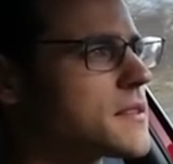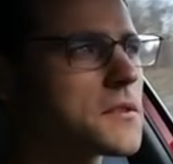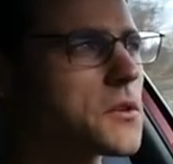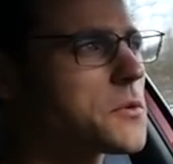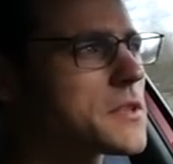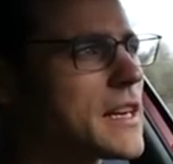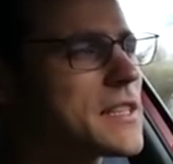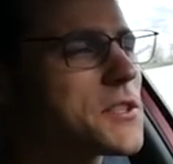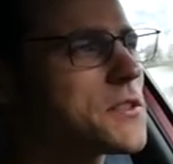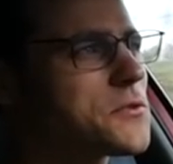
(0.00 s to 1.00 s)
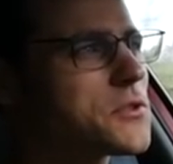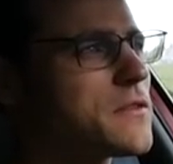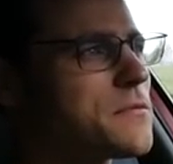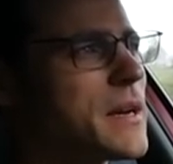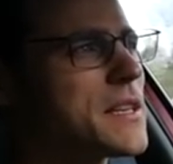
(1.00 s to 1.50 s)
It's always nice just to
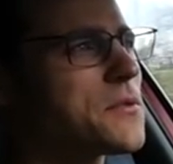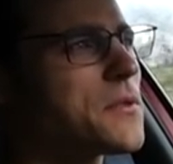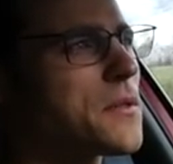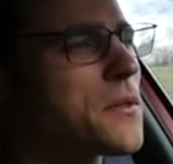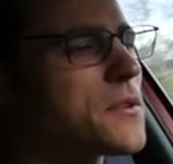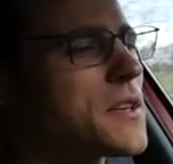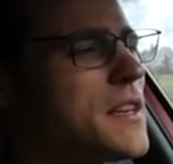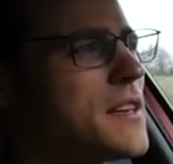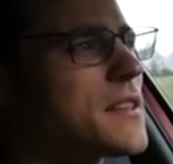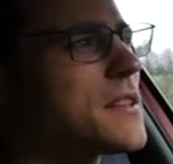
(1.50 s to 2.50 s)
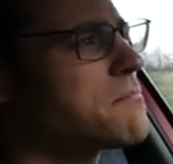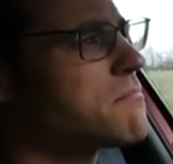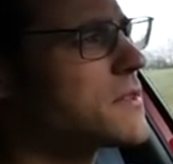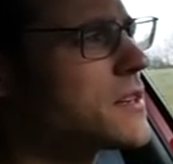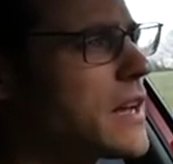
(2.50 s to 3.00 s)
shift back to the third gear and then
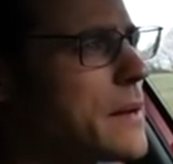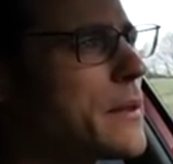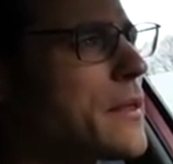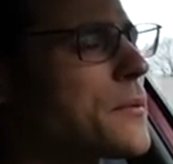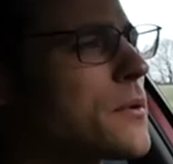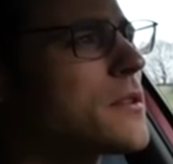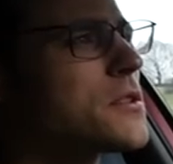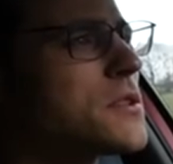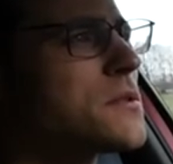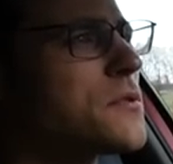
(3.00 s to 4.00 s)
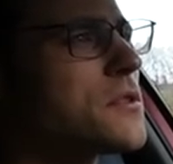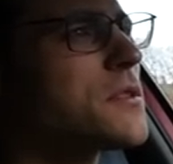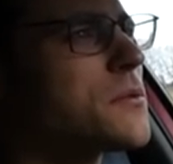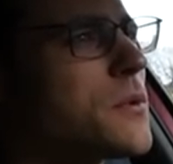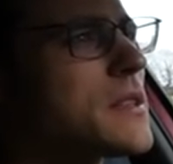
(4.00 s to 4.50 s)
hammer uh, the throttle just
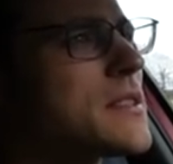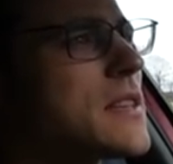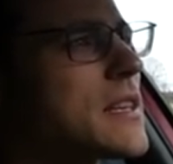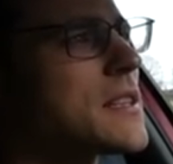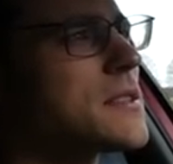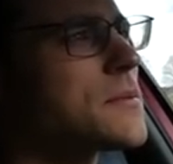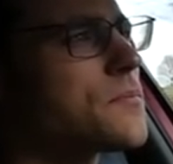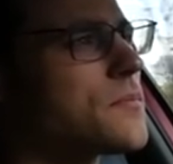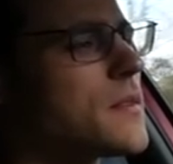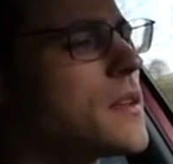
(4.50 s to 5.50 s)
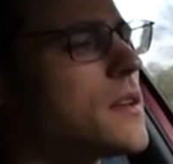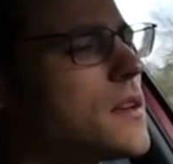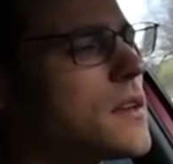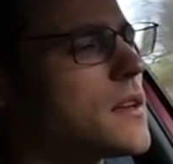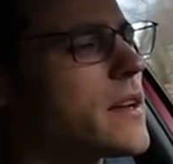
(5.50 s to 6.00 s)
for one second.
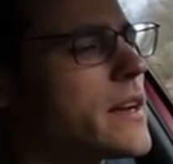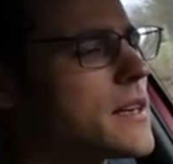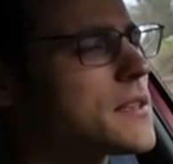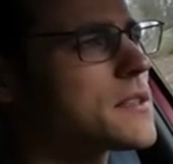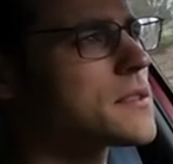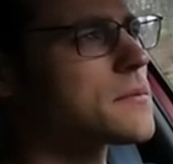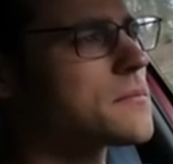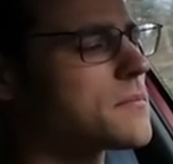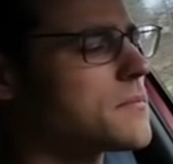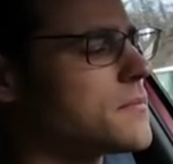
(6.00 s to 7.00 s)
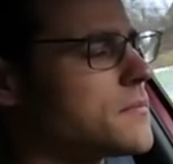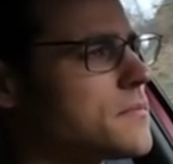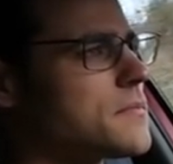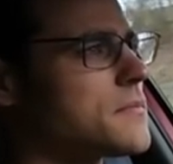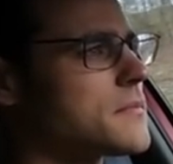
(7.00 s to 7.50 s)
And
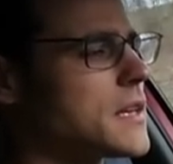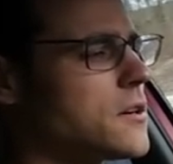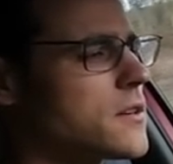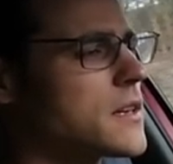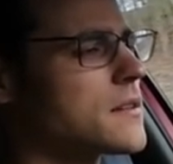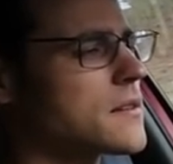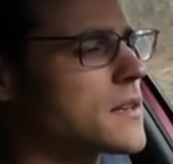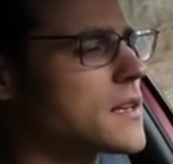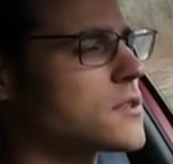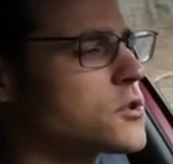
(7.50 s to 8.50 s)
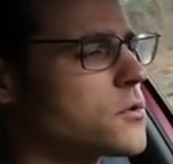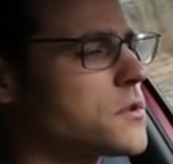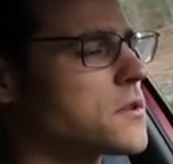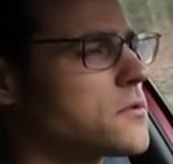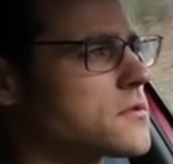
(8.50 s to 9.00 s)
now I can show
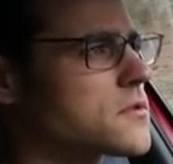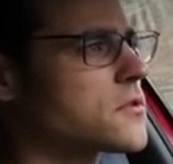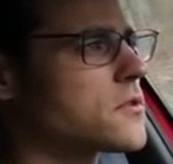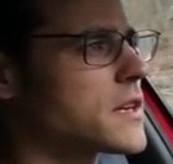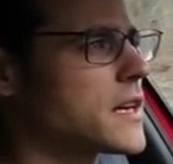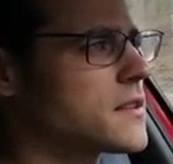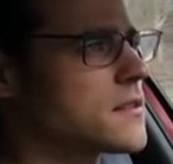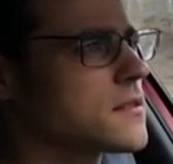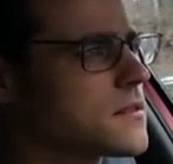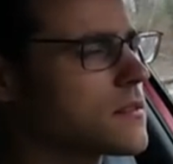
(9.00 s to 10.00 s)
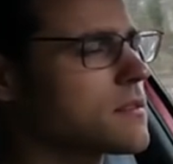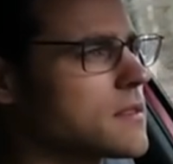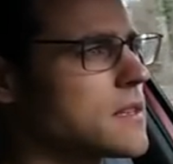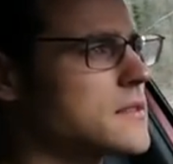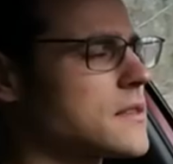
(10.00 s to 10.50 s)
you the cruise control again
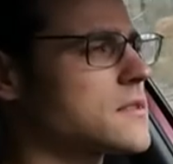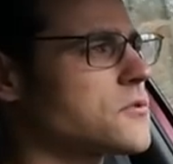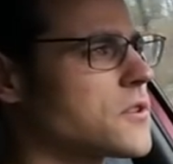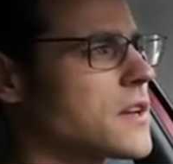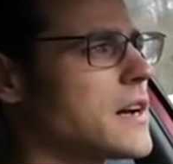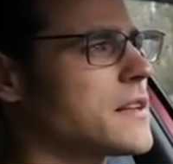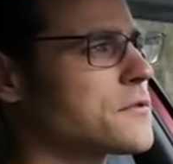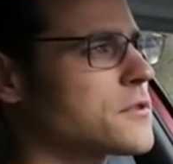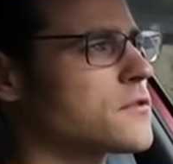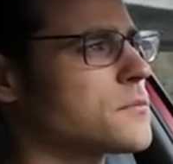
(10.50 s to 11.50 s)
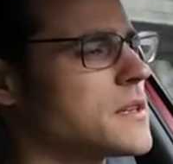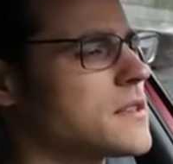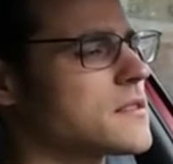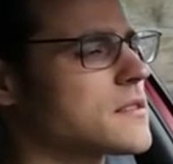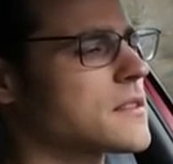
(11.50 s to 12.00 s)
distance to the car in front of me
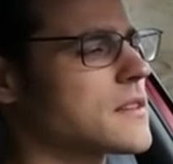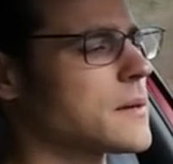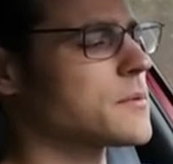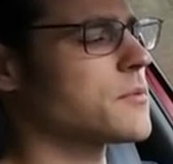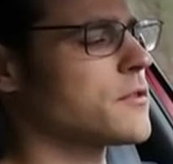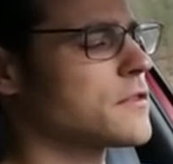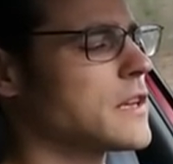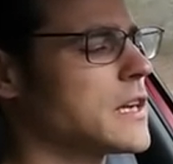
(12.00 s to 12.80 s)
is kept perfectly.